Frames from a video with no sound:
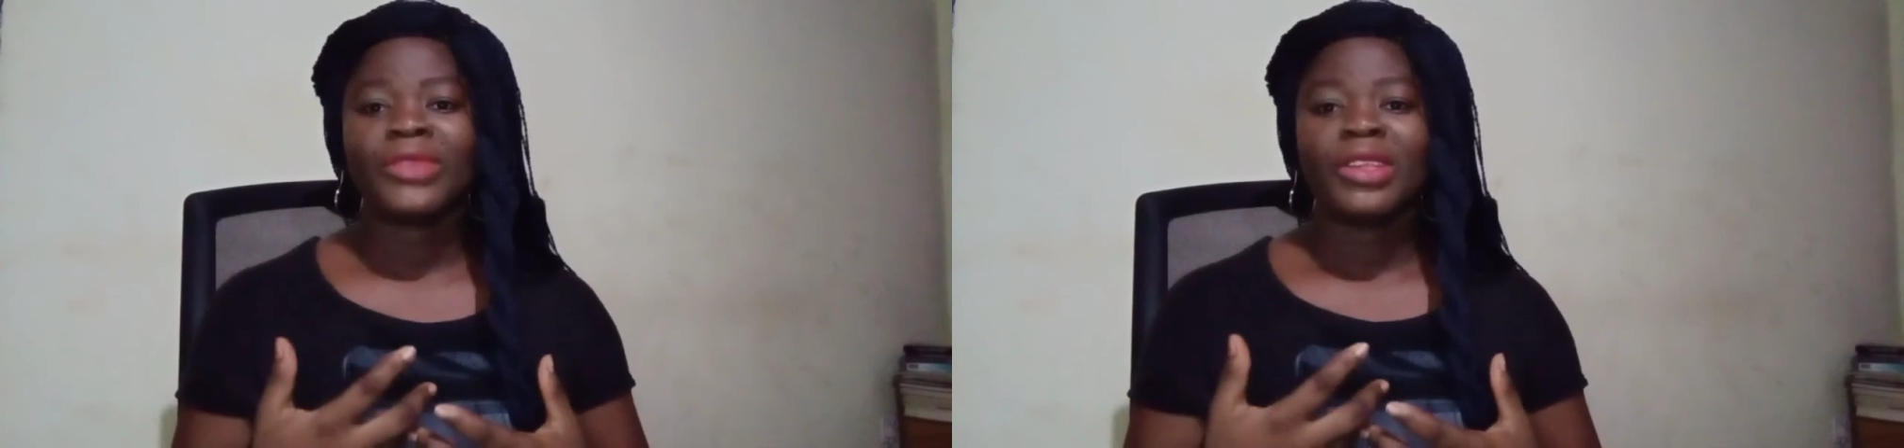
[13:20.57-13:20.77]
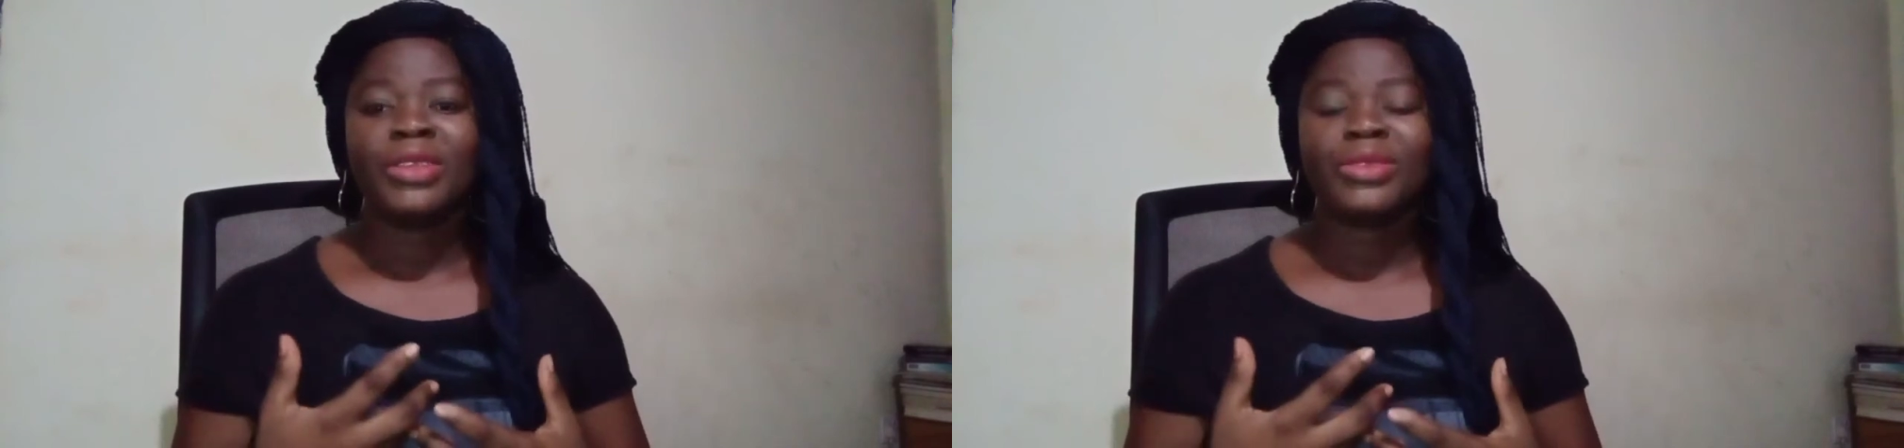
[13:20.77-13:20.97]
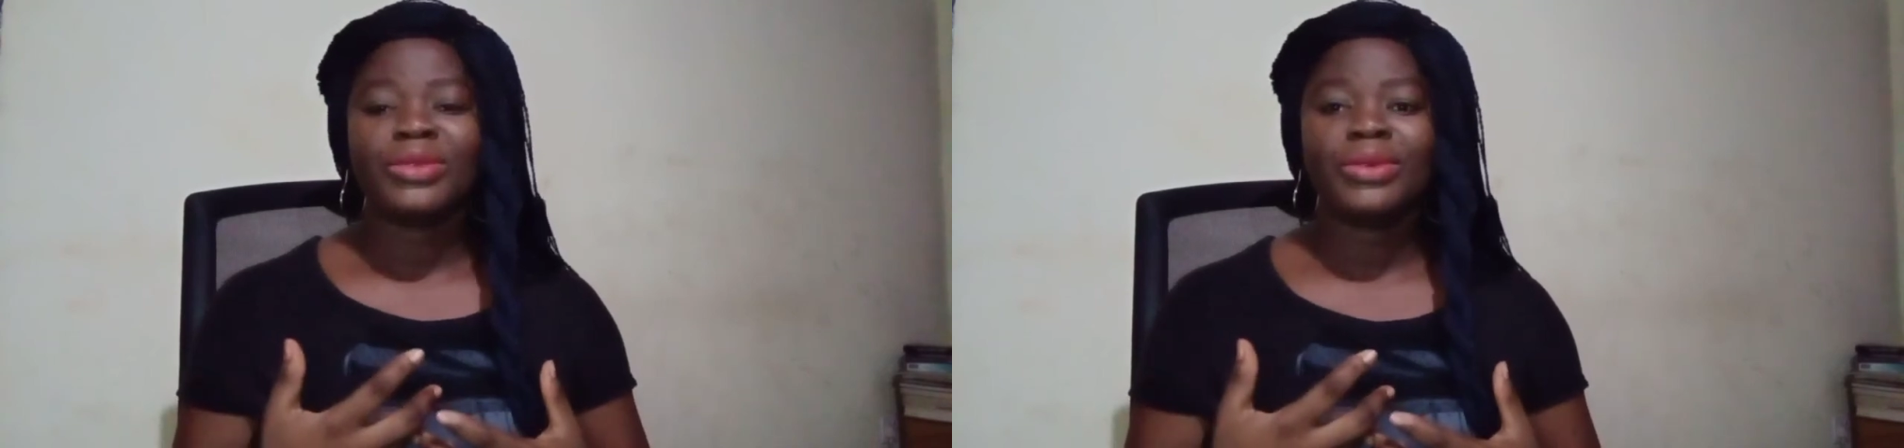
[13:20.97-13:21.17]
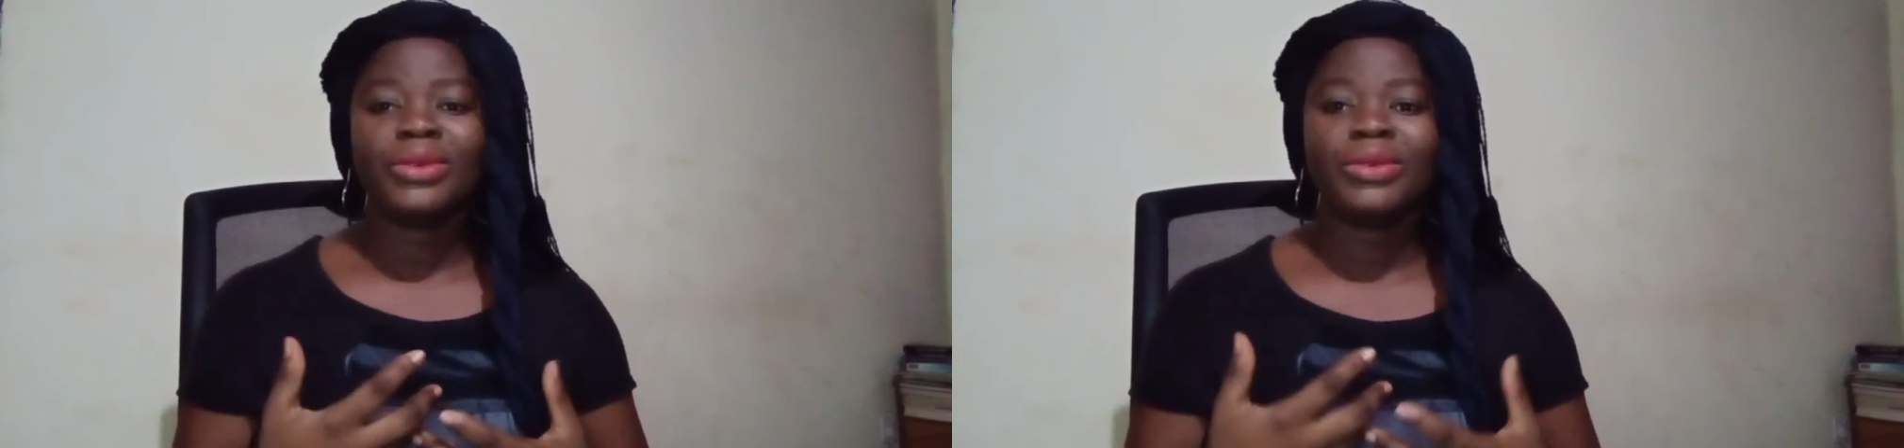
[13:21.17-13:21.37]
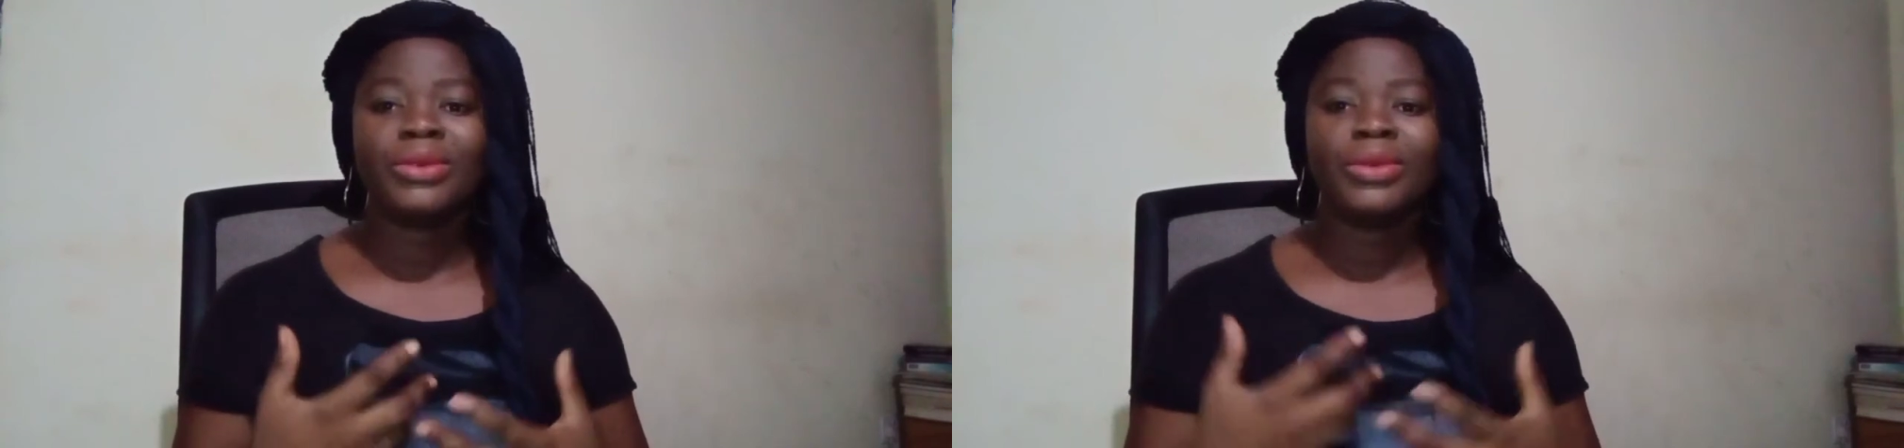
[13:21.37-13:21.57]

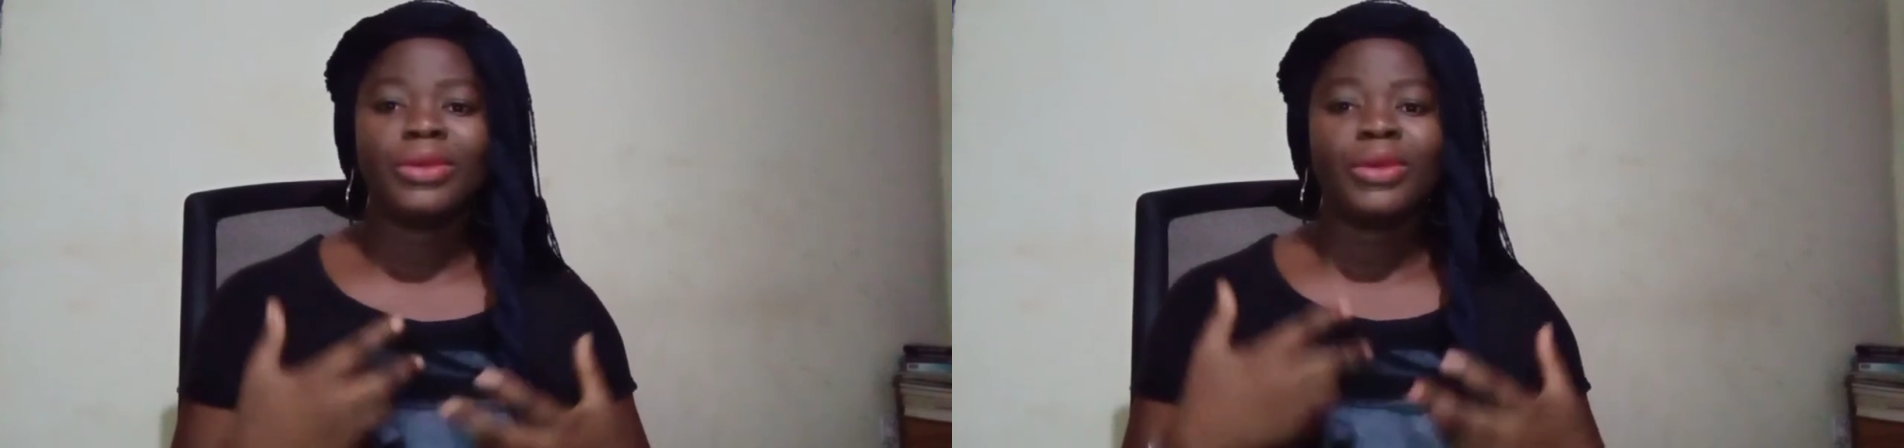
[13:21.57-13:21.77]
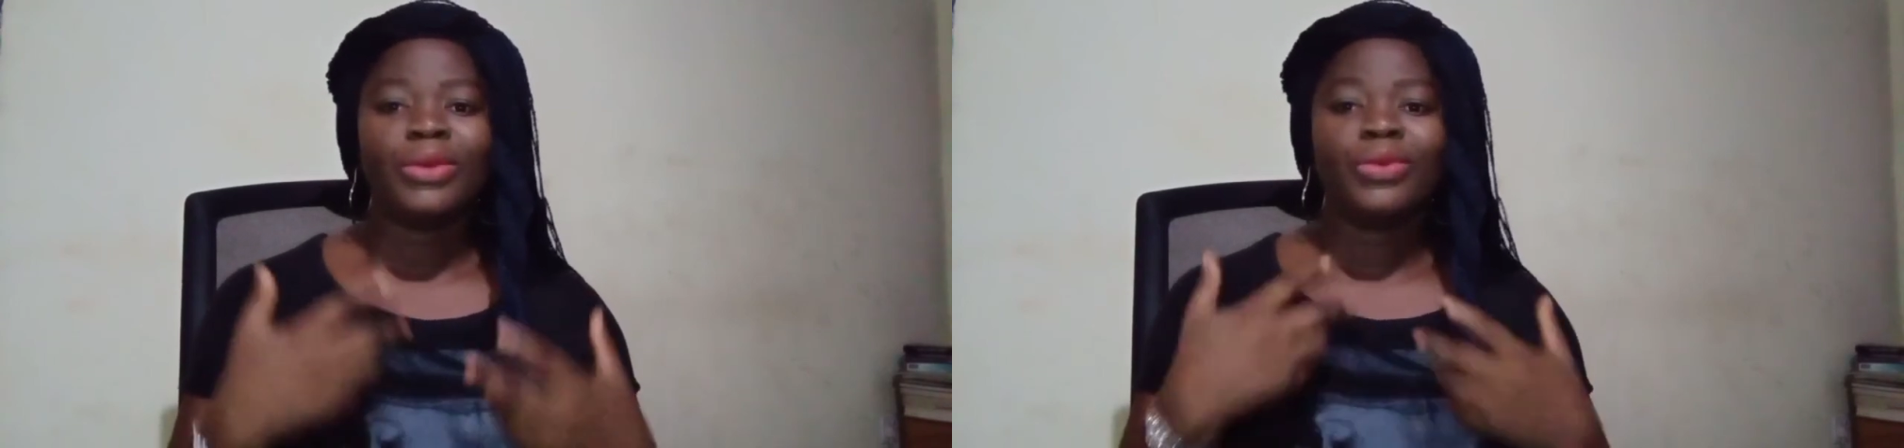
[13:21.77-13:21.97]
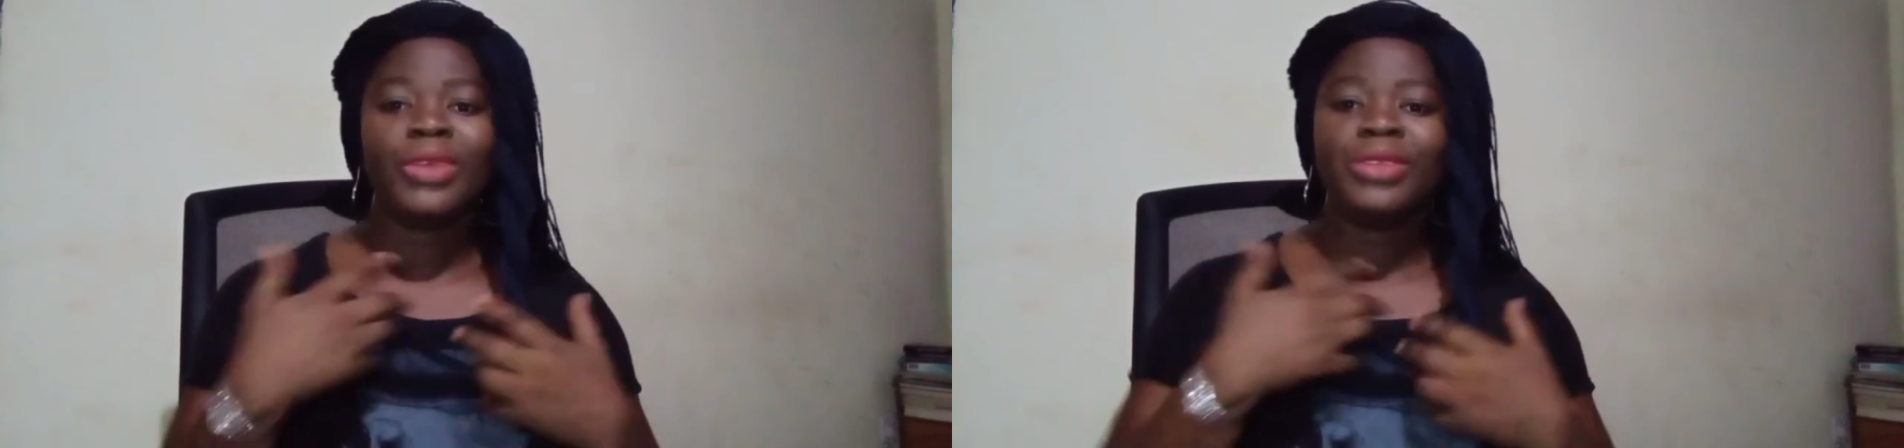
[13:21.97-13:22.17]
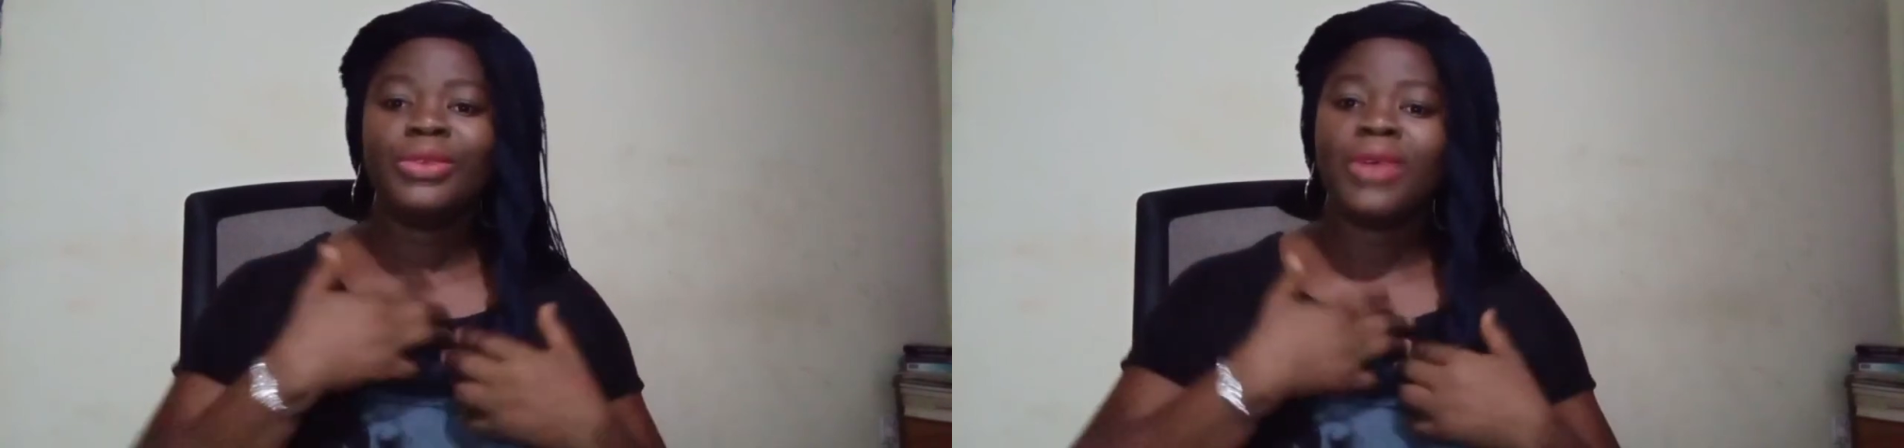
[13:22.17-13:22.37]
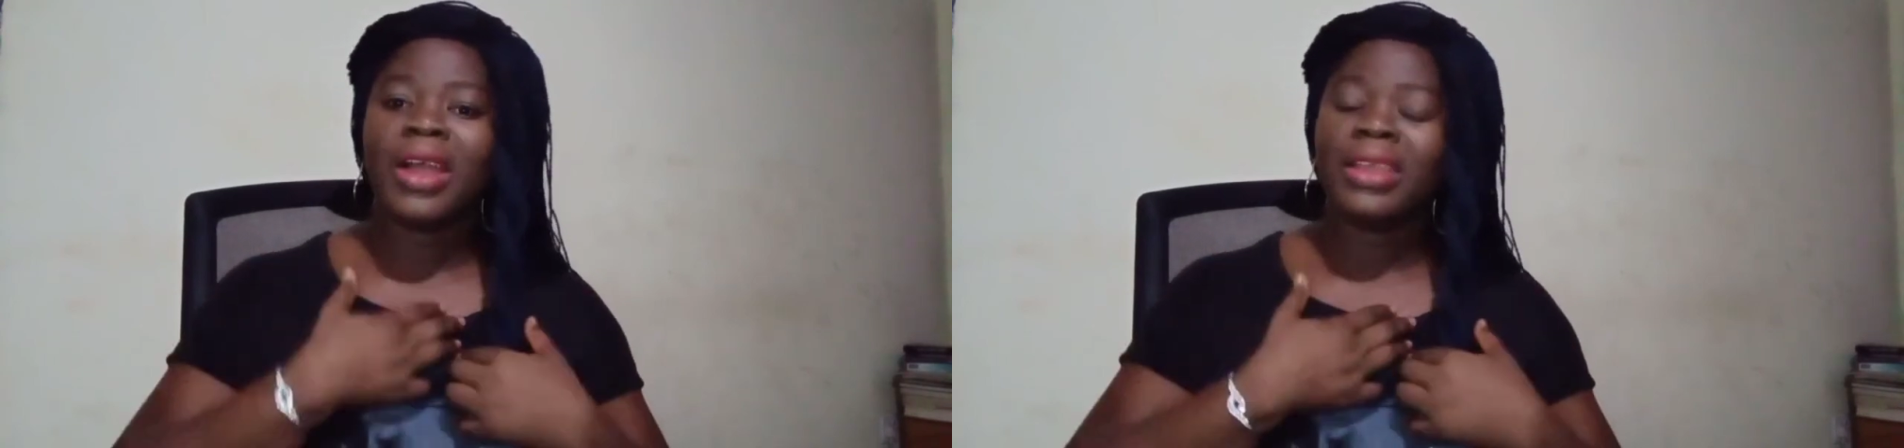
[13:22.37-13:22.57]
So when
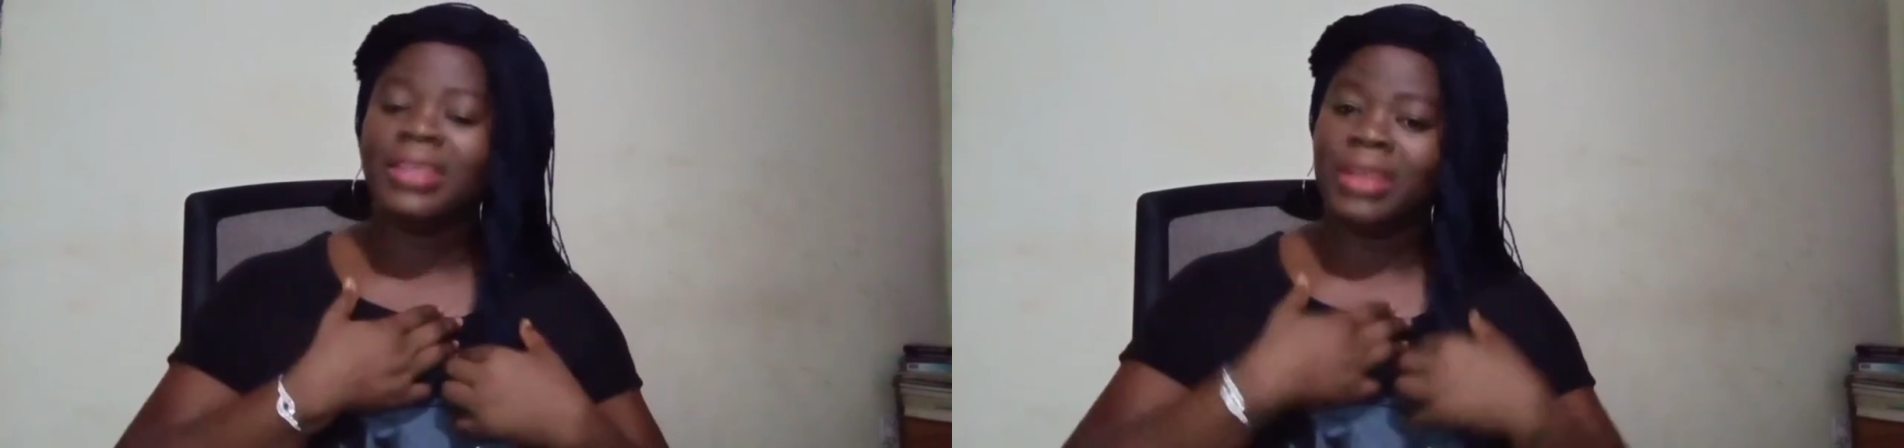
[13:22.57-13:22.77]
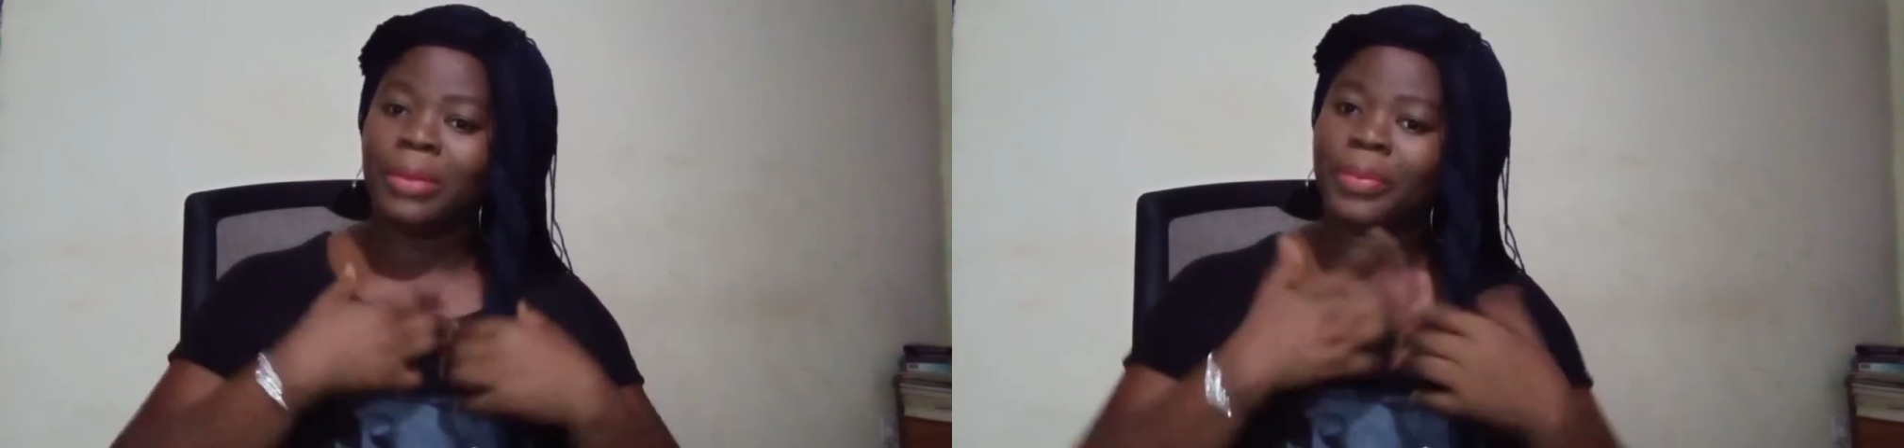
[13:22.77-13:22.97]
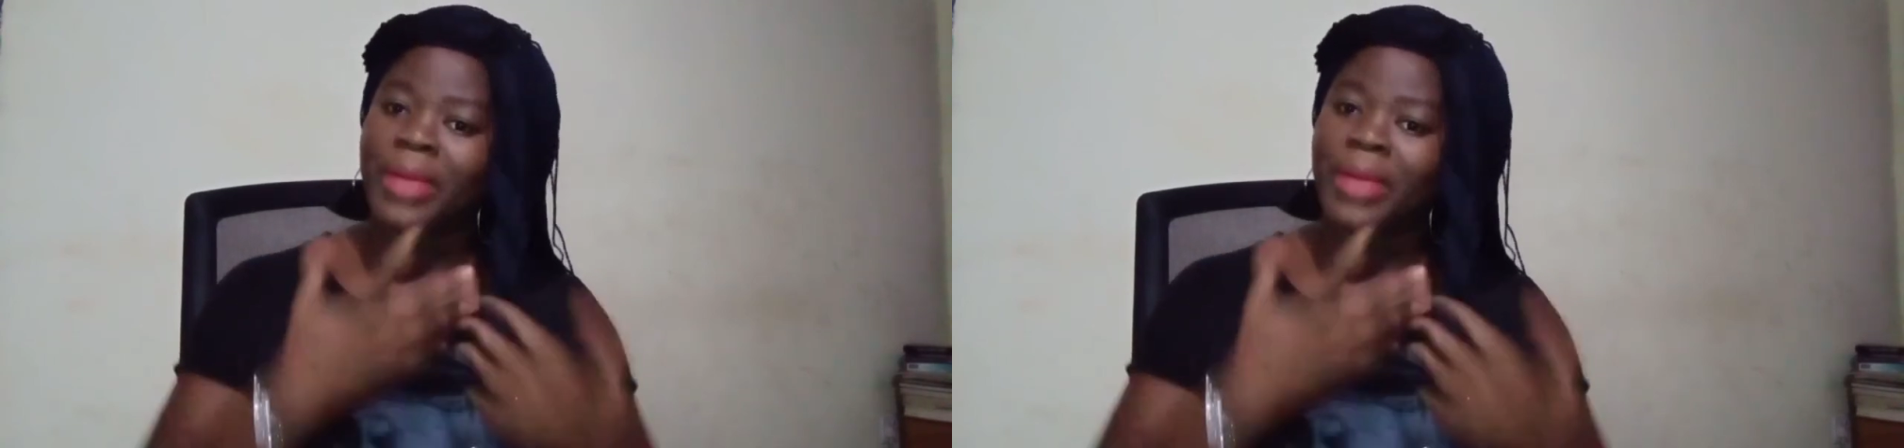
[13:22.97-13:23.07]
you are in a